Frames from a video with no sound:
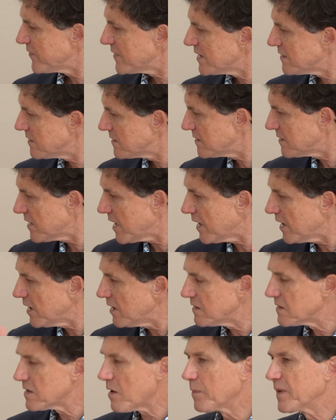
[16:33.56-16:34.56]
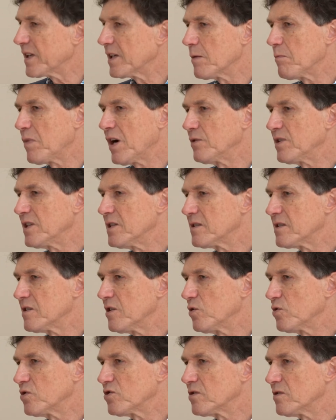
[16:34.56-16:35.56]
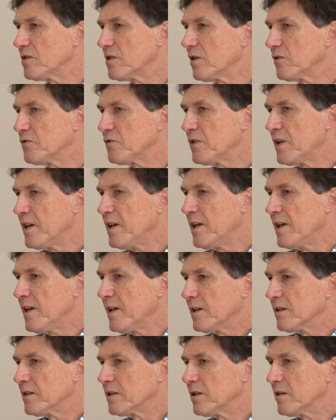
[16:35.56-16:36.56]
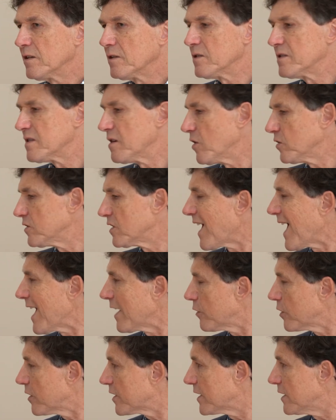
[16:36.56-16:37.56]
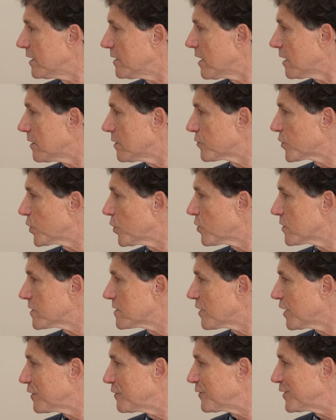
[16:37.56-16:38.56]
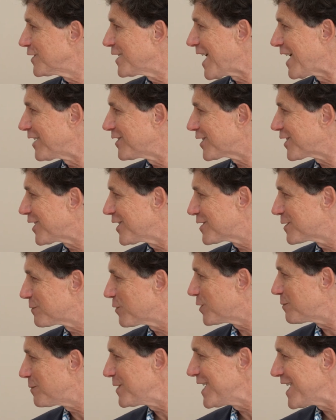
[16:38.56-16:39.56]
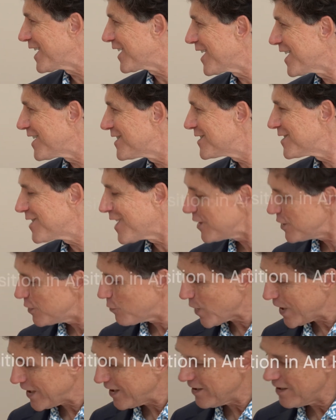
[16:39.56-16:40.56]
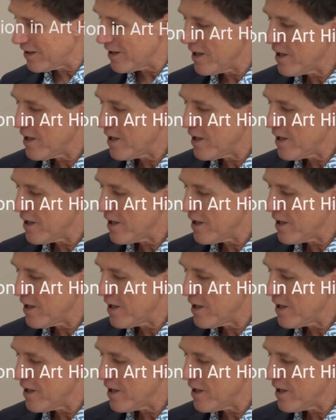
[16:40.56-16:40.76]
say something about this notion of, it's another hierarchy that, of course, the anarchists would be against anyway,